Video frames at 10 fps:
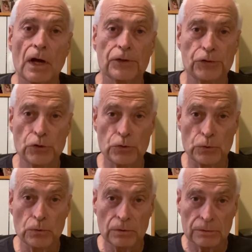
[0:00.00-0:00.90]

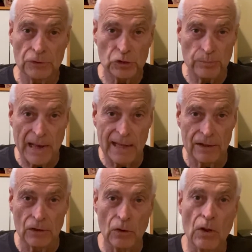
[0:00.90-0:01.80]
two,
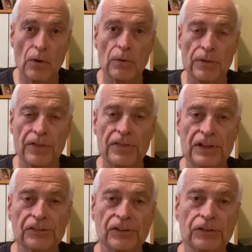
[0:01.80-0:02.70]

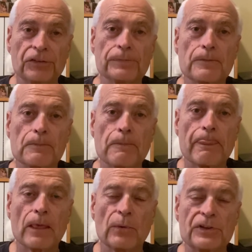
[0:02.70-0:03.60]
spondylolisthesis,
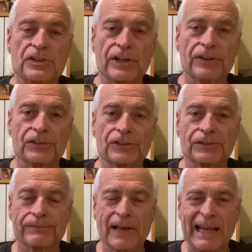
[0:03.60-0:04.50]
which
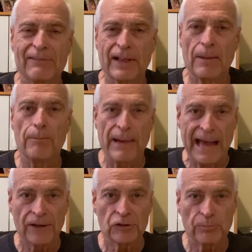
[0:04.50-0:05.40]
is kind of like a
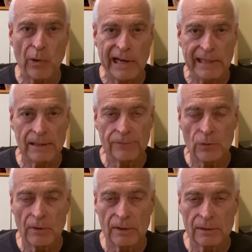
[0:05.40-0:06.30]
back sprain, if
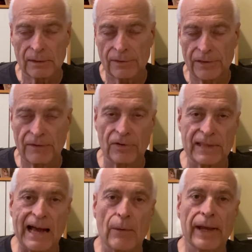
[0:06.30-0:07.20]
you want to think of it
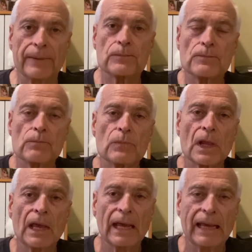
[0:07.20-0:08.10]
that way,
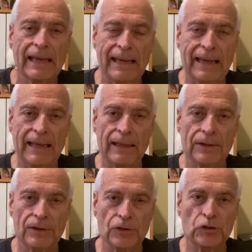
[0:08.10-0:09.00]

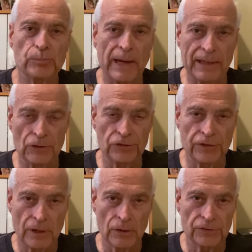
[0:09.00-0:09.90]
and spinal
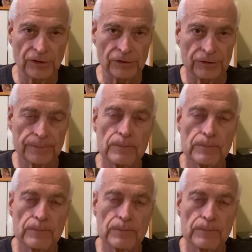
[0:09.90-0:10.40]
stenosis.